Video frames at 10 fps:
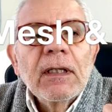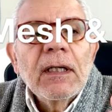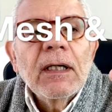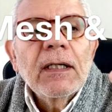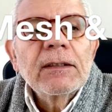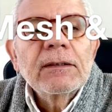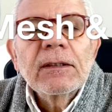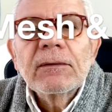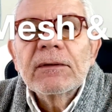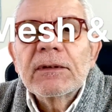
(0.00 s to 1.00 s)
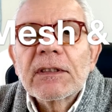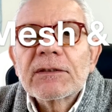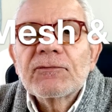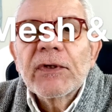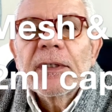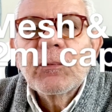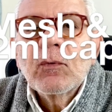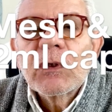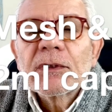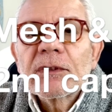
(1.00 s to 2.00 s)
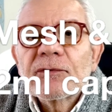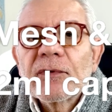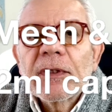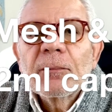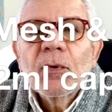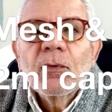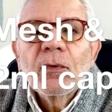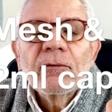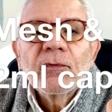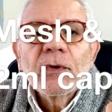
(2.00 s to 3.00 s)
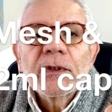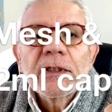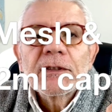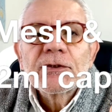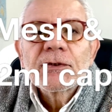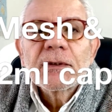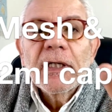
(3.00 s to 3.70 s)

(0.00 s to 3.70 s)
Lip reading: and it does variable wattage, variable voltage,